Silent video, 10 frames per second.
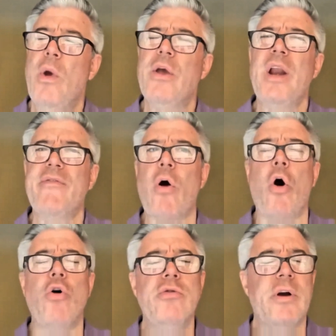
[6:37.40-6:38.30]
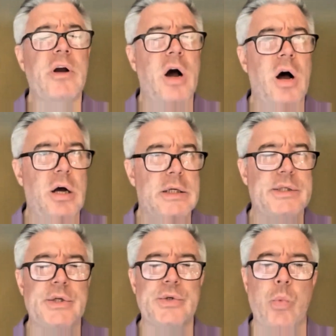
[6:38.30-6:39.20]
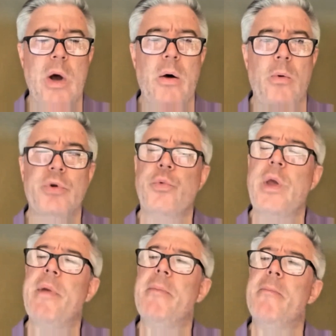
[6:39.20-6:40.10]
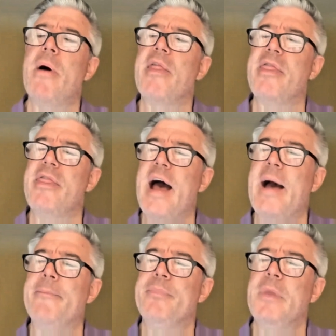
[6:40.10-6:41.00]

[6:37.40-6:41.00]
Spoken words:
We can have overcast as well. What do we mean by that?